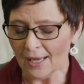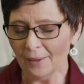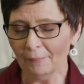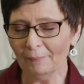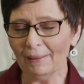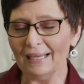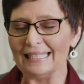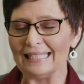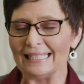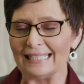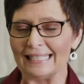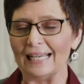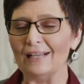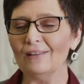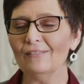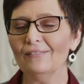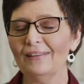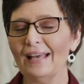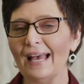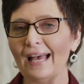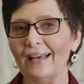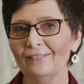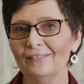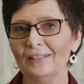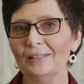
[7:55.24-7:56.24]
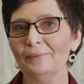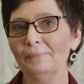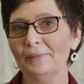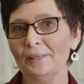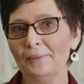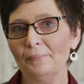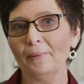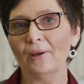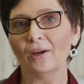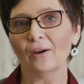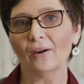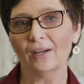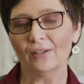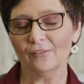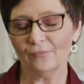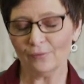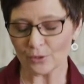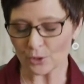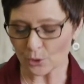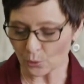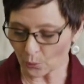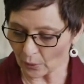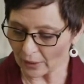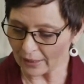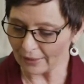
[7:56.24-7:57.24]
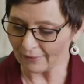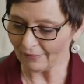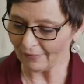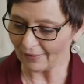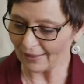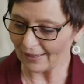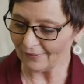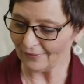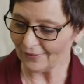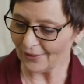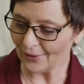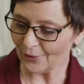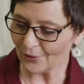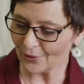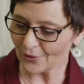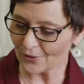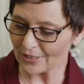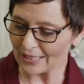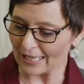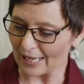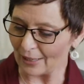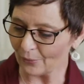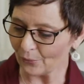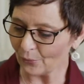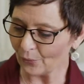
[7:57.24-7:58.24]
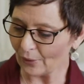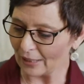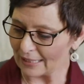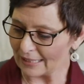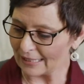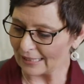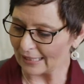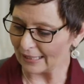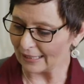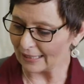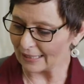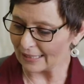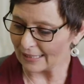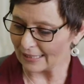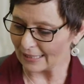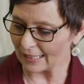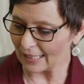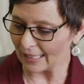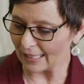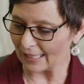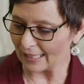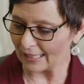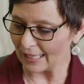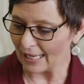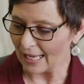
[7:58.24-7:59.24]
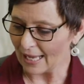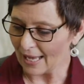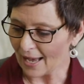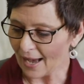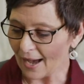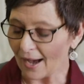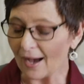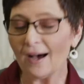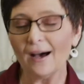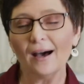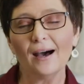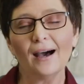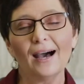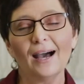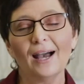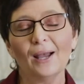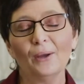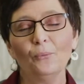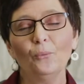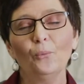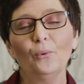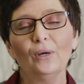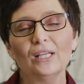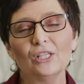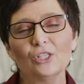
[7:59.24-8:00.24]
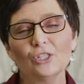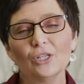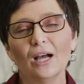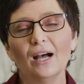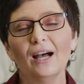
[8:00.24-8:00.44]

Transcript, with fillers: Myself, having been married for 25 years and raising a son, I wish